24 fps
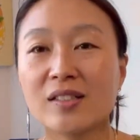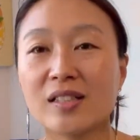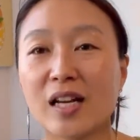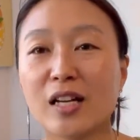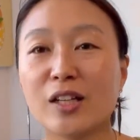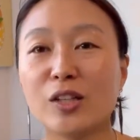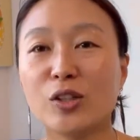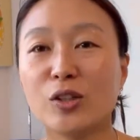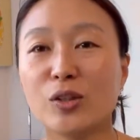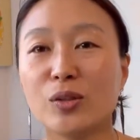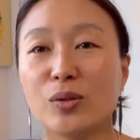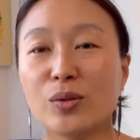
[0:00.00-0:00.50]

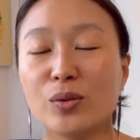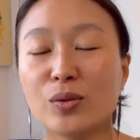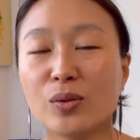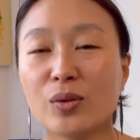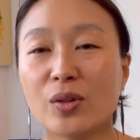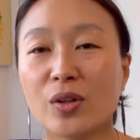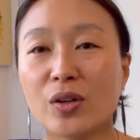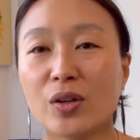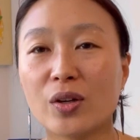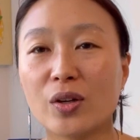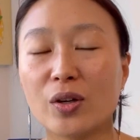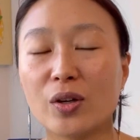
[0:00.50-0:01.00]
knew
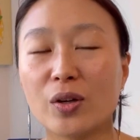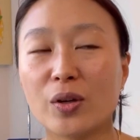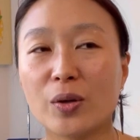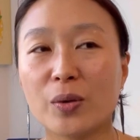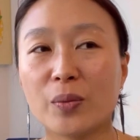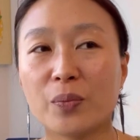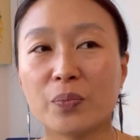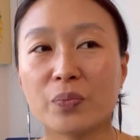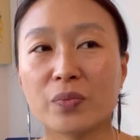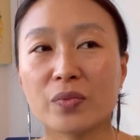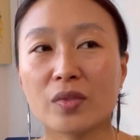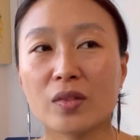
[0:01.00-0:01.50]

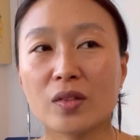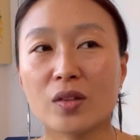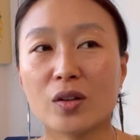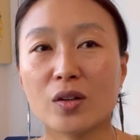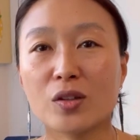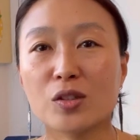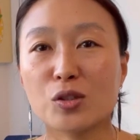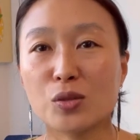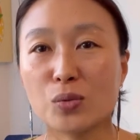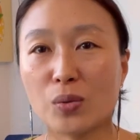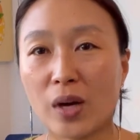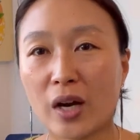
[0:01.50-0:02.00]

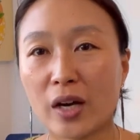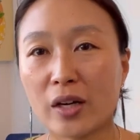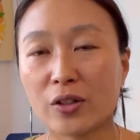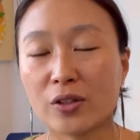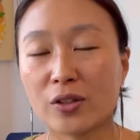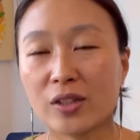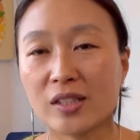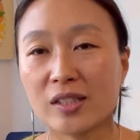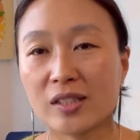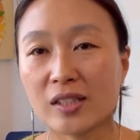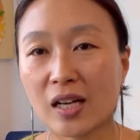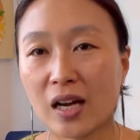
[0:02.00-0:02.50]
the
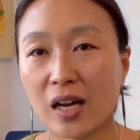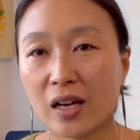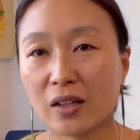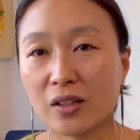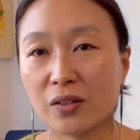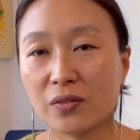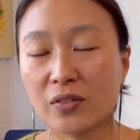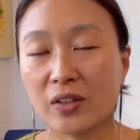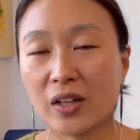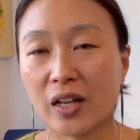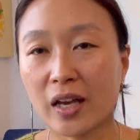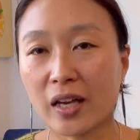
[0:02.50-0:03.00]
sweater is kind
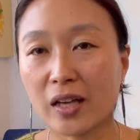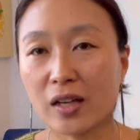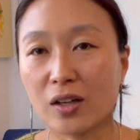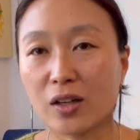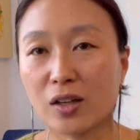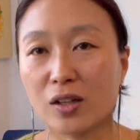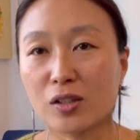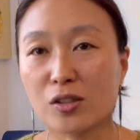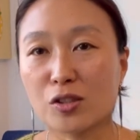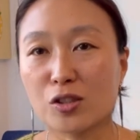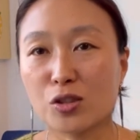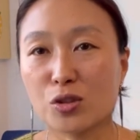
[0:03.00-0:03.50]
of like
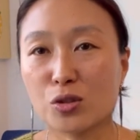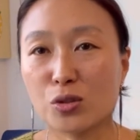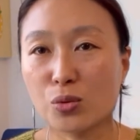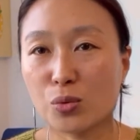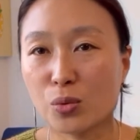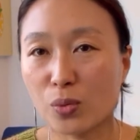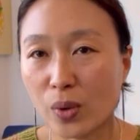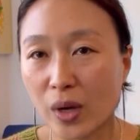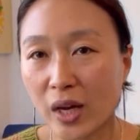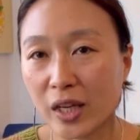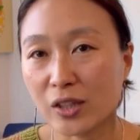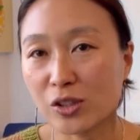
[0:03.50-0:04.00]
a
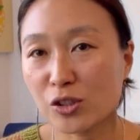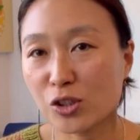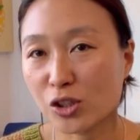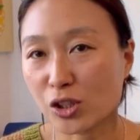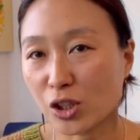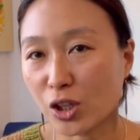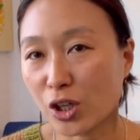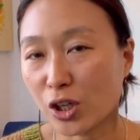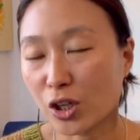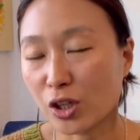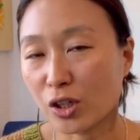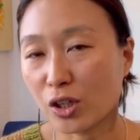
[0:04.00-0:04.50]

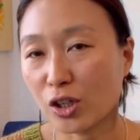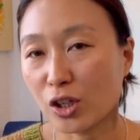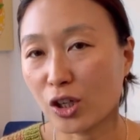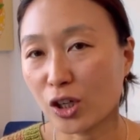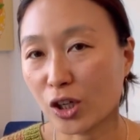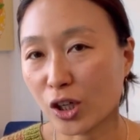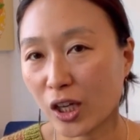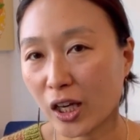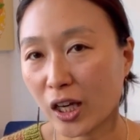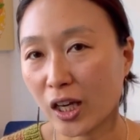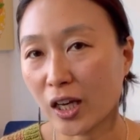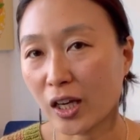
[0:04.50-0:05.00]
sweatshirt
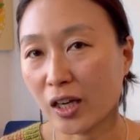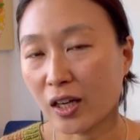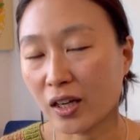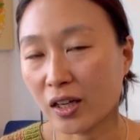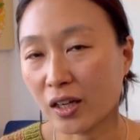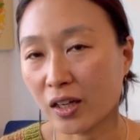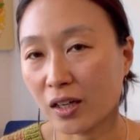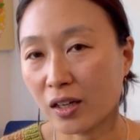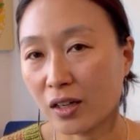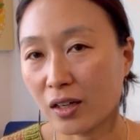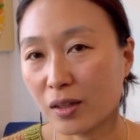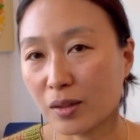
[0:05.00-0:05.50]
looking
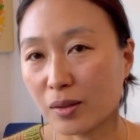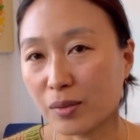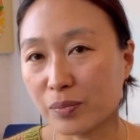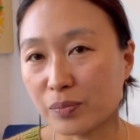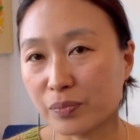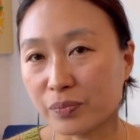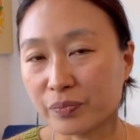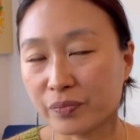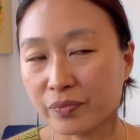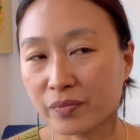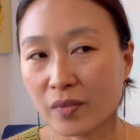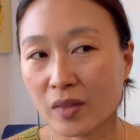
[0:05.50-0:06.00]

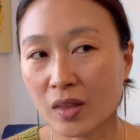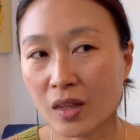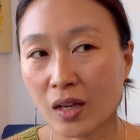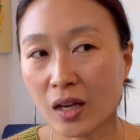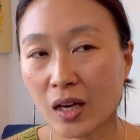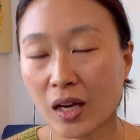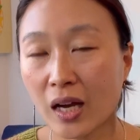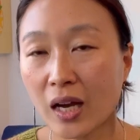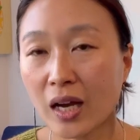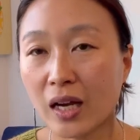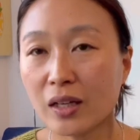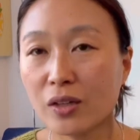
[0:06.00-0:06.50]

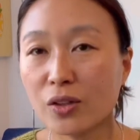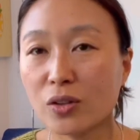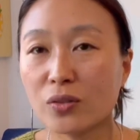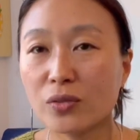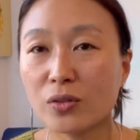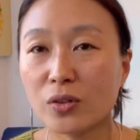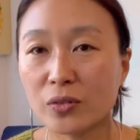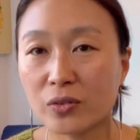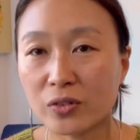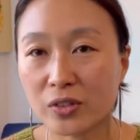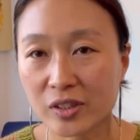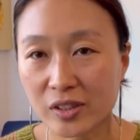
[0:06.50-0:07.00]
kind of
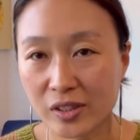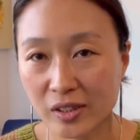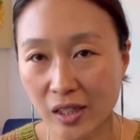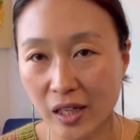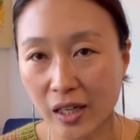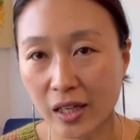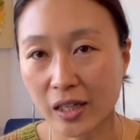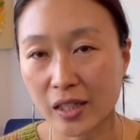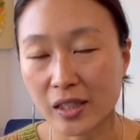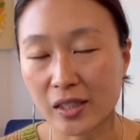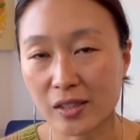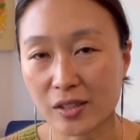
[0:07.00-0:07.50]

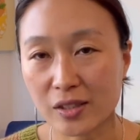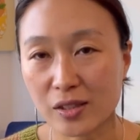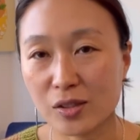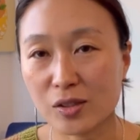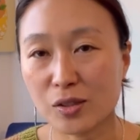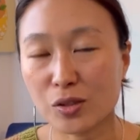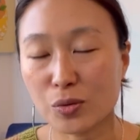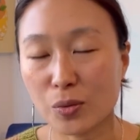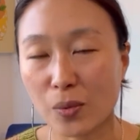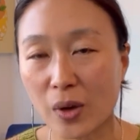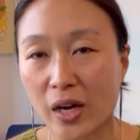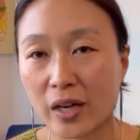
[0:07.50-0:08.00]
oversized
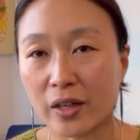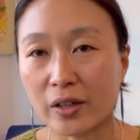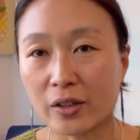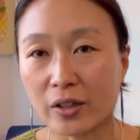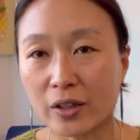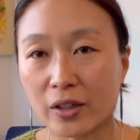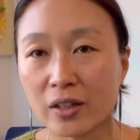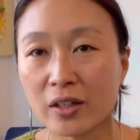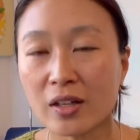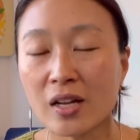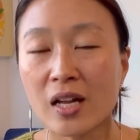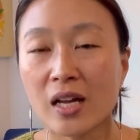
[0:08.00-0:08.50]

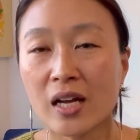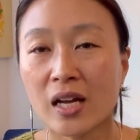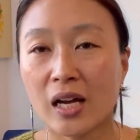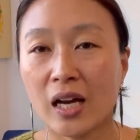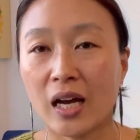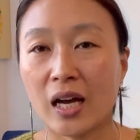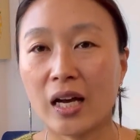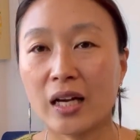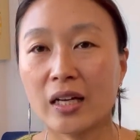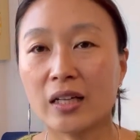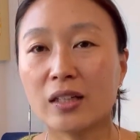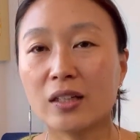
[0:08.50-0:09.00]
sweater.
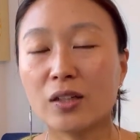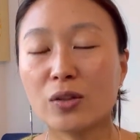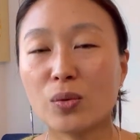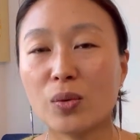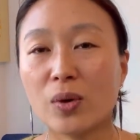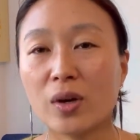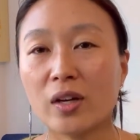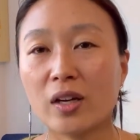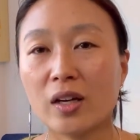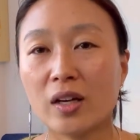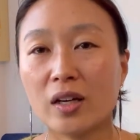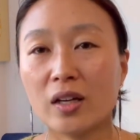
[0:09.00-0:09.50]
I didn't
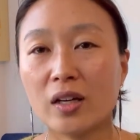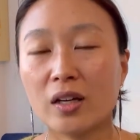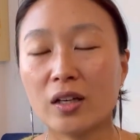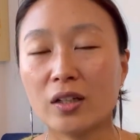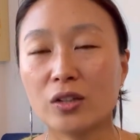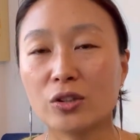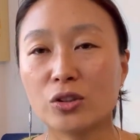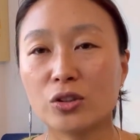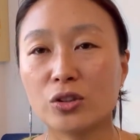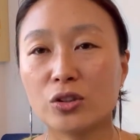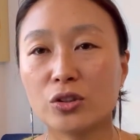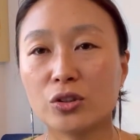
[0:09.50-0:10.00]
want
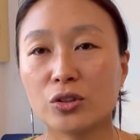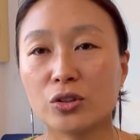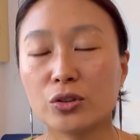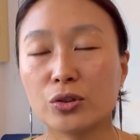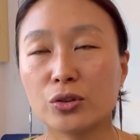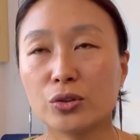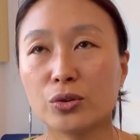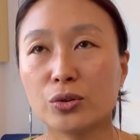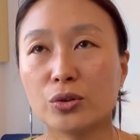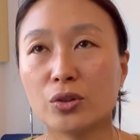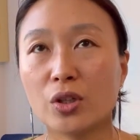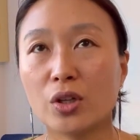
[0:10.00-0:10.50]
to
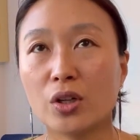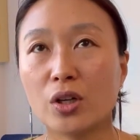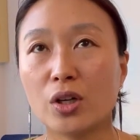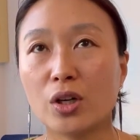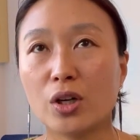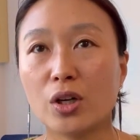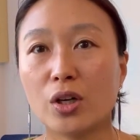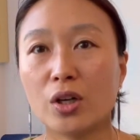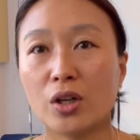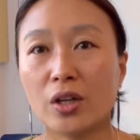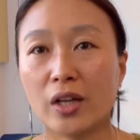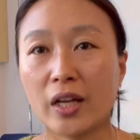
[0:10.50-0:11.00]
do
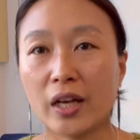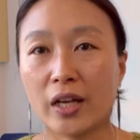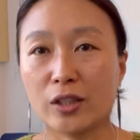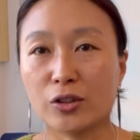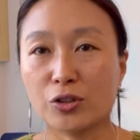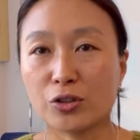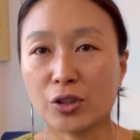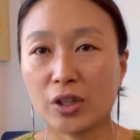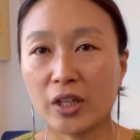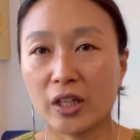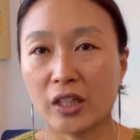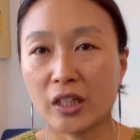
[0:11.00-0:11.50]
the like
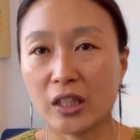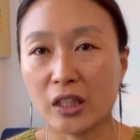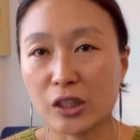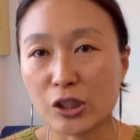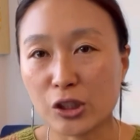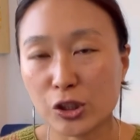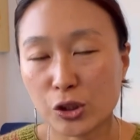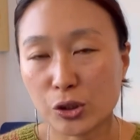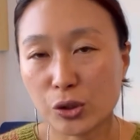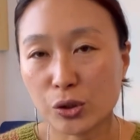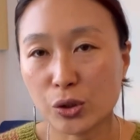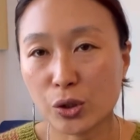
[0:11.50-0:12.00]

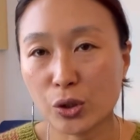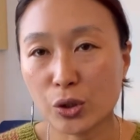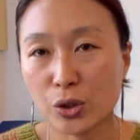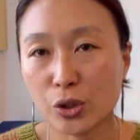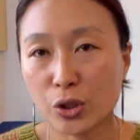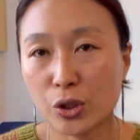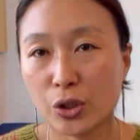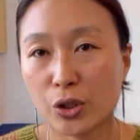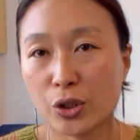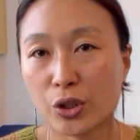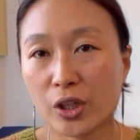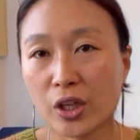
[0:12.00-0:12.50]
traditional
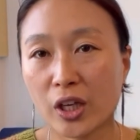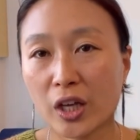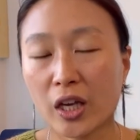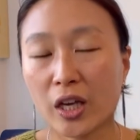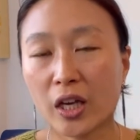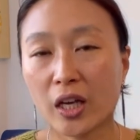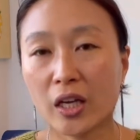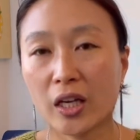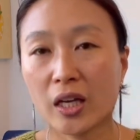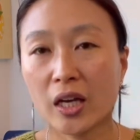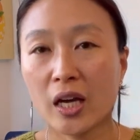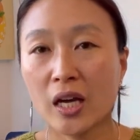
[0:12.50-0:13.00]

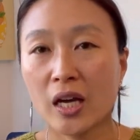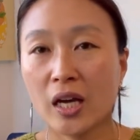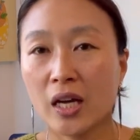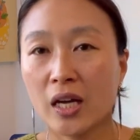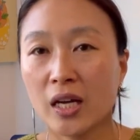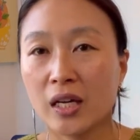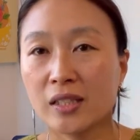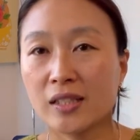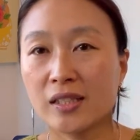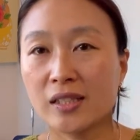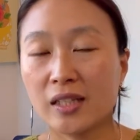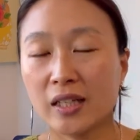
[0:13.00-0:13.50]
looking
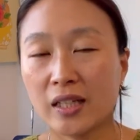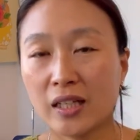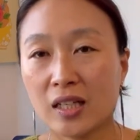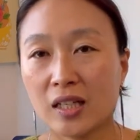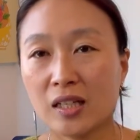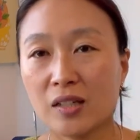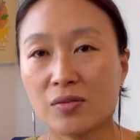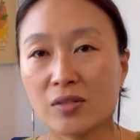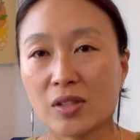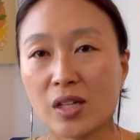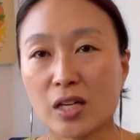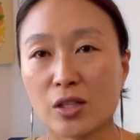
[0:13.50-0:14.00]

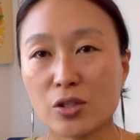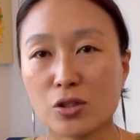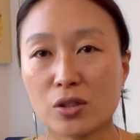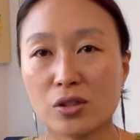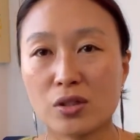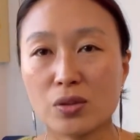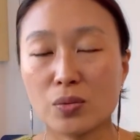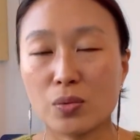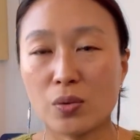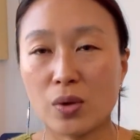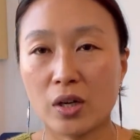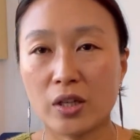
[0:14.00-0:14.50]
sleeves. I
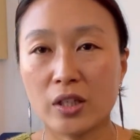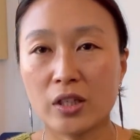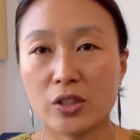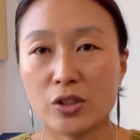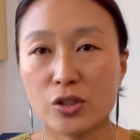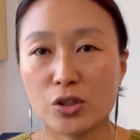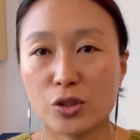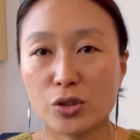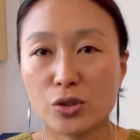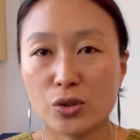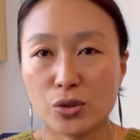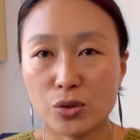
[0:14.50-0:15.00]
just wanted
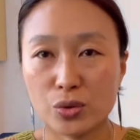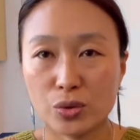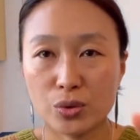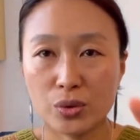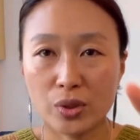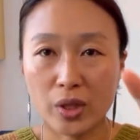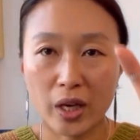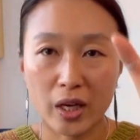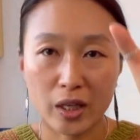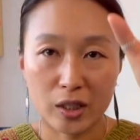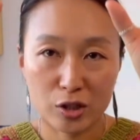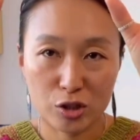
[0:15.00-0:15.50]
to do
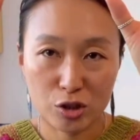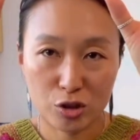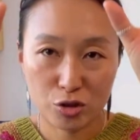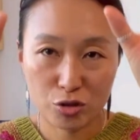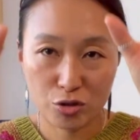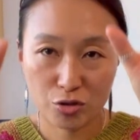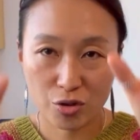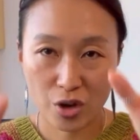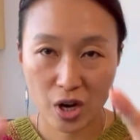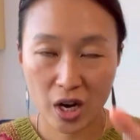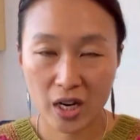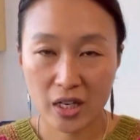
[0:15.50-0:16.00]
like
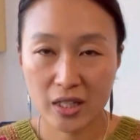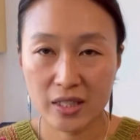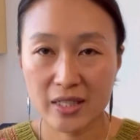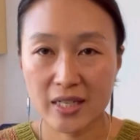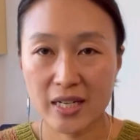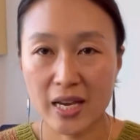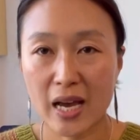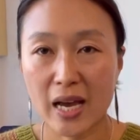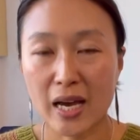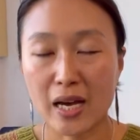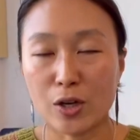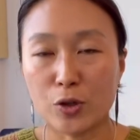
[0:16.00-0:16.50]
straight
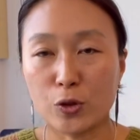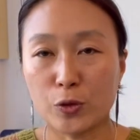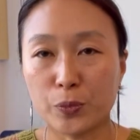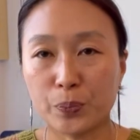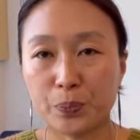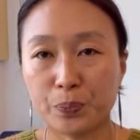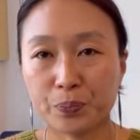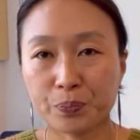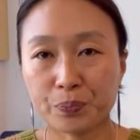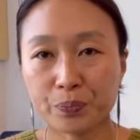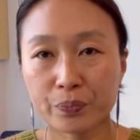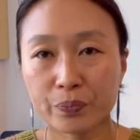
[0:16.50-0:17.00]

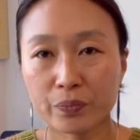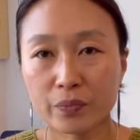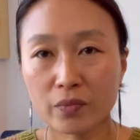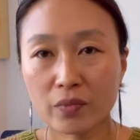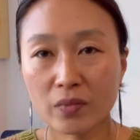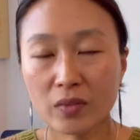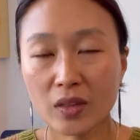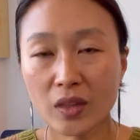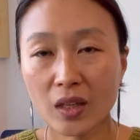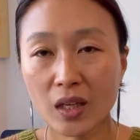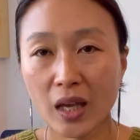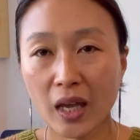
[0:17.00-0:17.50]
down
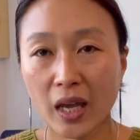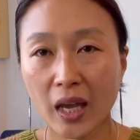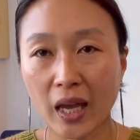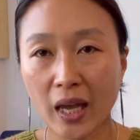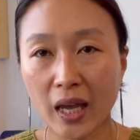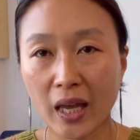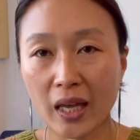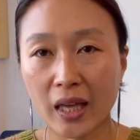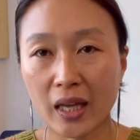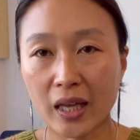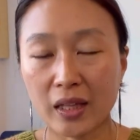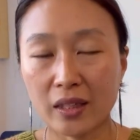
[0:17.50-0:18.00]

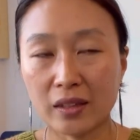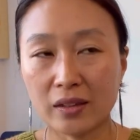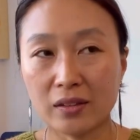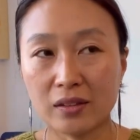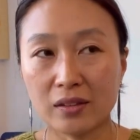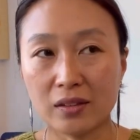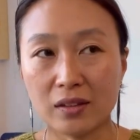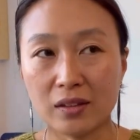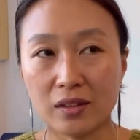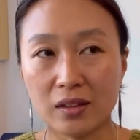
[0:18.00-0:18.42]
and